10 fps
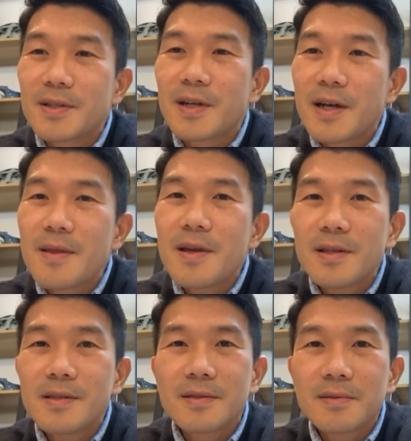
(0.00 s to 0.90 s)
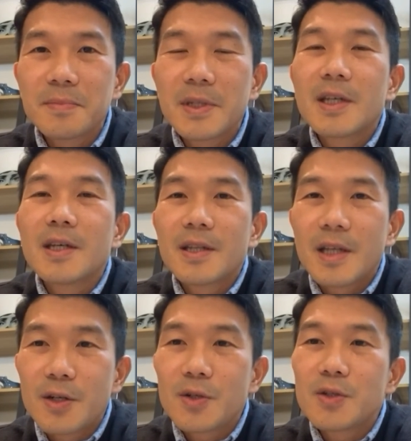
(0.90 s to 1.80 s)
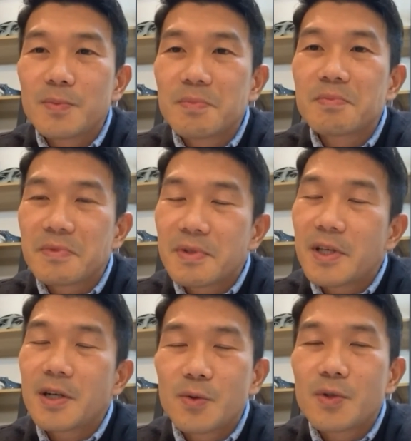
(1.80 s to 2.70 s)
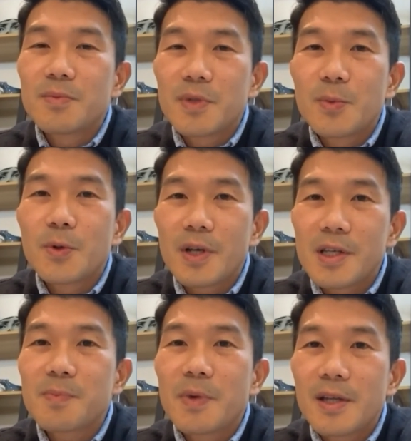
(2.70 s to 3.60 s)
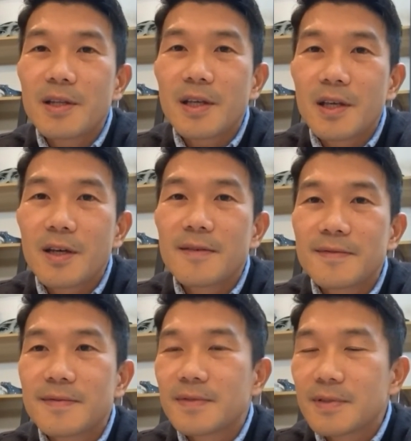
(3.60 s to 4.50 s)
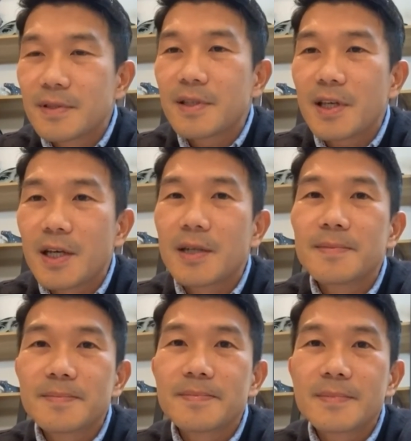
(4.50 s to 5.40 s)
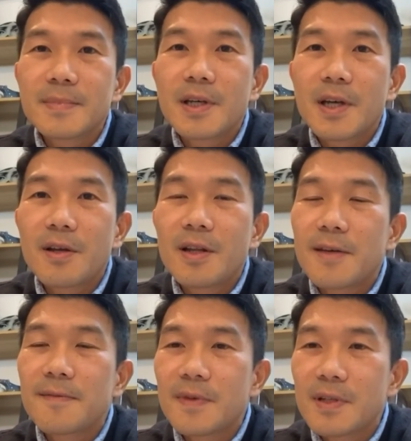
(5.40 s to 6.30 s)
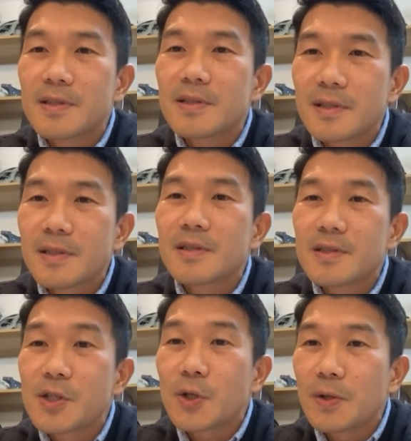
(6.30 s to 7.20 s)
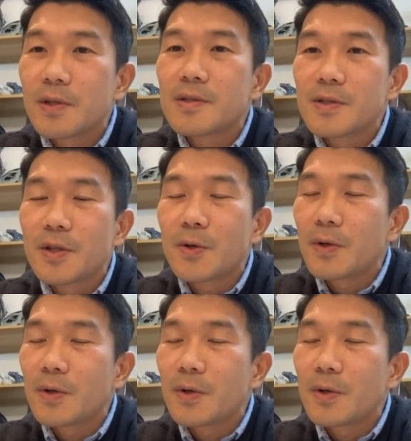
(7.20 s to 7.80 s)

I think there will be more expanding of yeah airline fields soon, sooner or